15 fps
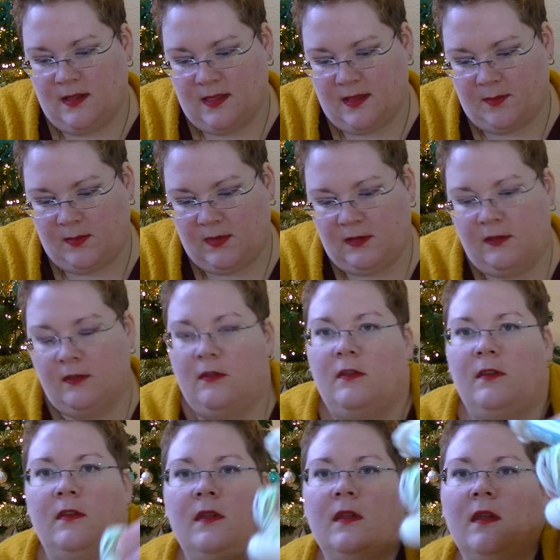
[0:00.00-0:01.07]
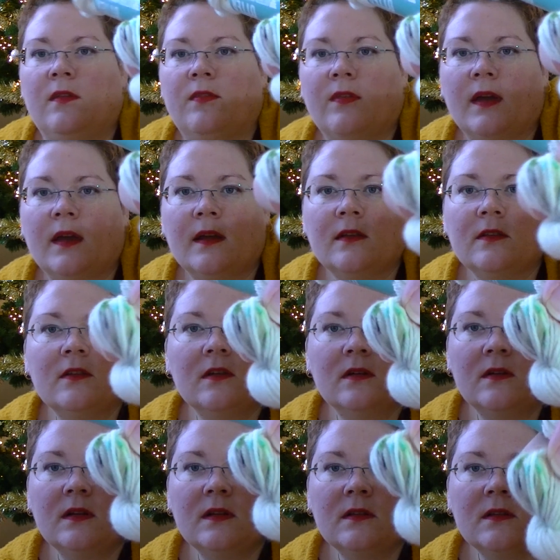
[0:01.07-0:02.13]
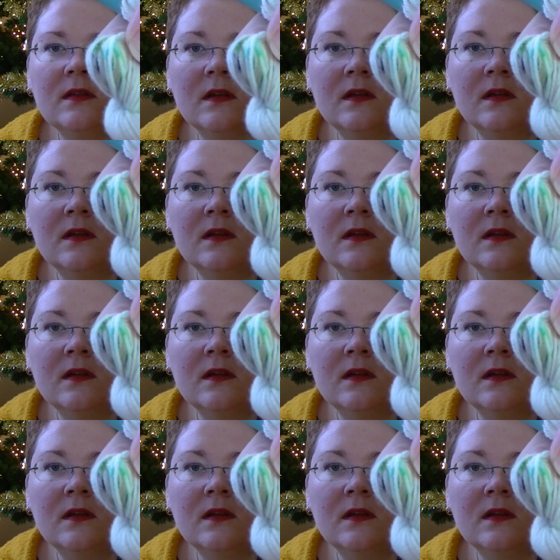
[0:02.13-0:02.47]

Let me see if I can show this.